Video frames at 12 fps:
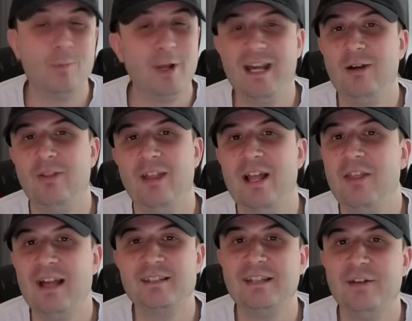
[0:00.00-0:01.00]
out there,
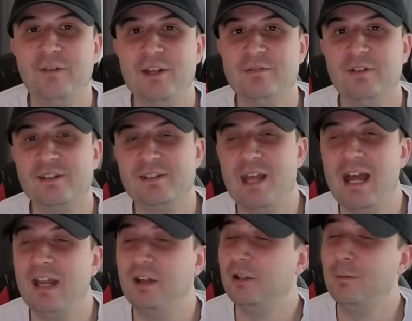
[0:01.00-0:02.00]
that's their favourite set.
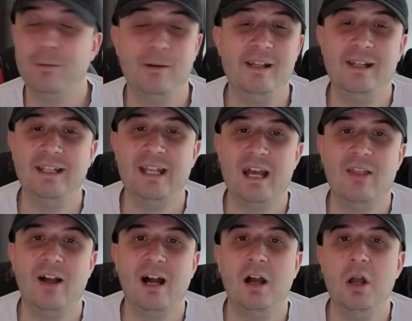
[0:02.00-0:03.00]
And I completely get
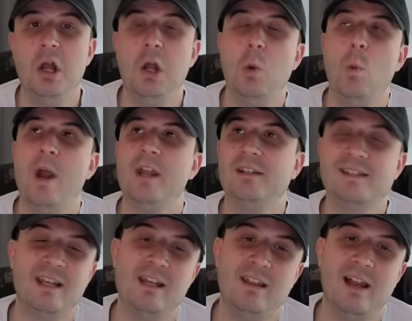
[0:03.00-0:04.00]
that. When I
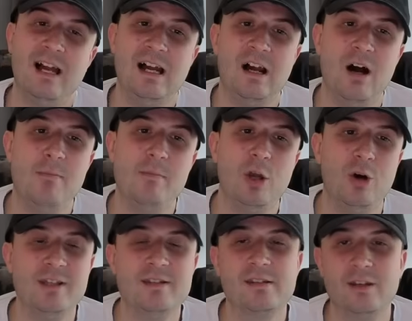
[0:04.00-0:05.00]
say that, I'm not
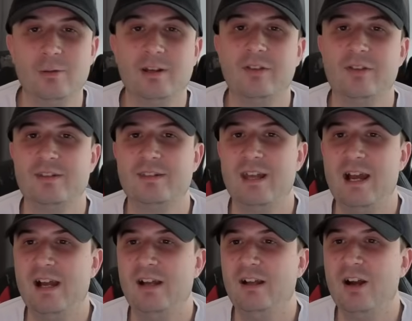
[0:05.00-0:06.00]
insulting the set.
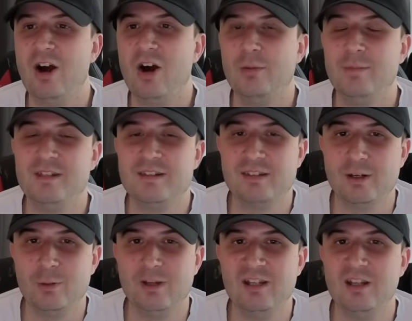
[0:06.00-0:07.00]
I'm
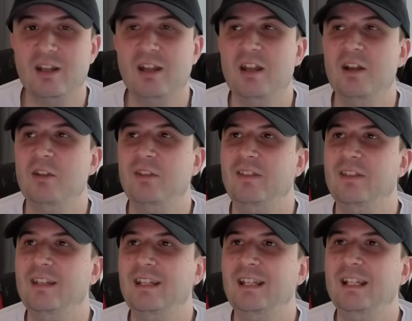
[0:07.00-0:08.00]
insulting
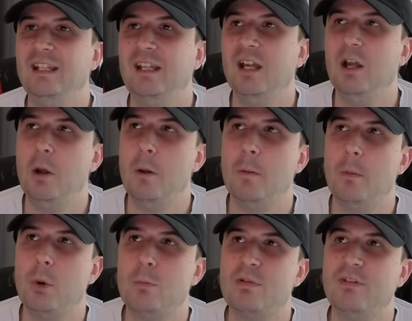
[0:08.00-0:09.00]
the
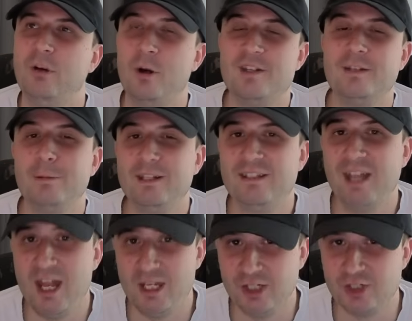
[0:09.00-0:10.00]
price
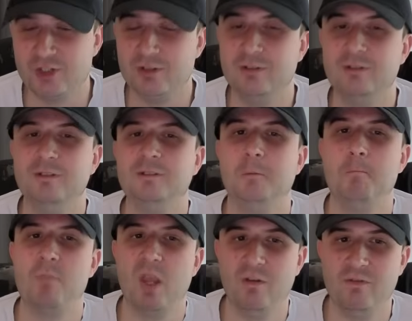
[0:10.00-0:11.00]
potential
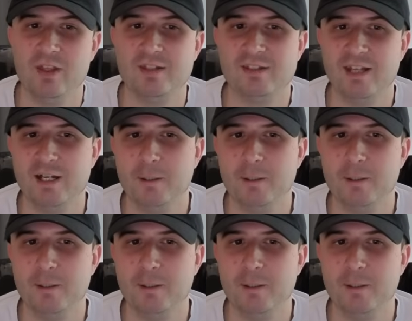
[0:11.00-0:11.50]
of the set.